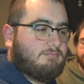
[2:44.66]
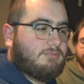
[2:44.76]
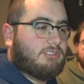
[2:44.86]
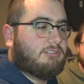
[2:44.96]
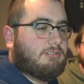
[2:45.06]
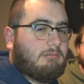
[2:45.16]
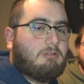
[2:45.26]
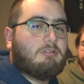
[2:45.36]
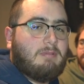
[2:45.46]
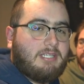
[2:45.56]
So I went
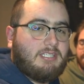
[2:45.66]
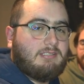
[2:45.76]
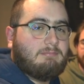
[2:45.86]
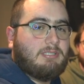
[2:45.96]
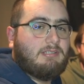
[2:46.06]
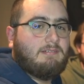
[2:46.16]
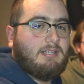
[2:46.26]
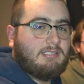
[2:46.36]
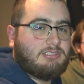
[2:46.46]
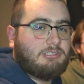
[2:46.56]
with Beckett, but
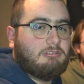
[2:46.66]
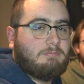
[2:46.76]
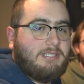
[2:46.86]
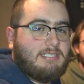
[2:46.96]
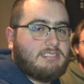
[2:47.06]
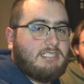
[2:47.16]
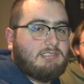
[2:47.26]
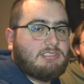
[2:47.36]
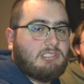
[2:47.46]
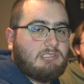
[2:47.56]
I'll still go with PSA on
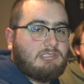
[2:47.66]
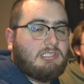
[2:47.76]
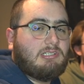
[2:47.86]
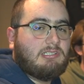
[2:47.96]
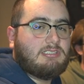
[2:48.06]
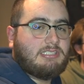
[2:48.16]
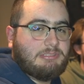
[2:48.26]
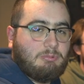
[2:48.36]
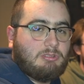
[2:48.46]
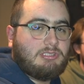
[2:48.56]
certain cards like
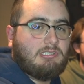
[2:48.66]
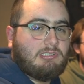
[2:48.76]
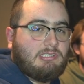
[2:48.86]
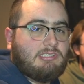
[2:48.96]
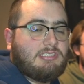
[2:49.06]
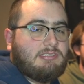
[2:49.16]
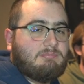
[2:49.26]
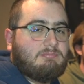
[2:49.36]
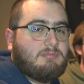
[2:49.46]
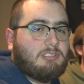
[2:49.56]
sports cards
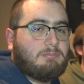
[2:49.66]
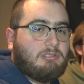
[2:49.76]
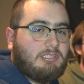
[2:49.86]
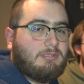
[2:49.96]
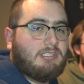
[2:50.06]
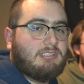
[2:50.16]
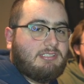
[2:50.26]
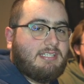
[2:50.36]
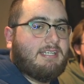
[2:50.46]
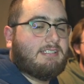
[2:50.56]
and you know Pokemon all
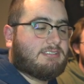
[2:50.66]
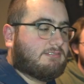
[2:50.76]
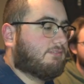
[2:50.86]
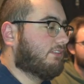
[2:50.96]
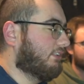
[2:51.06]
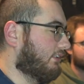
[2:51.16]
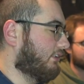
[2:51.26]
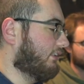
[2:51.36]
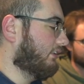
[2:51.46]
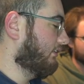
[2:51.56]
that.
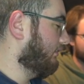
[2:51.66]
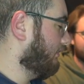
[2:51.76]
Cool.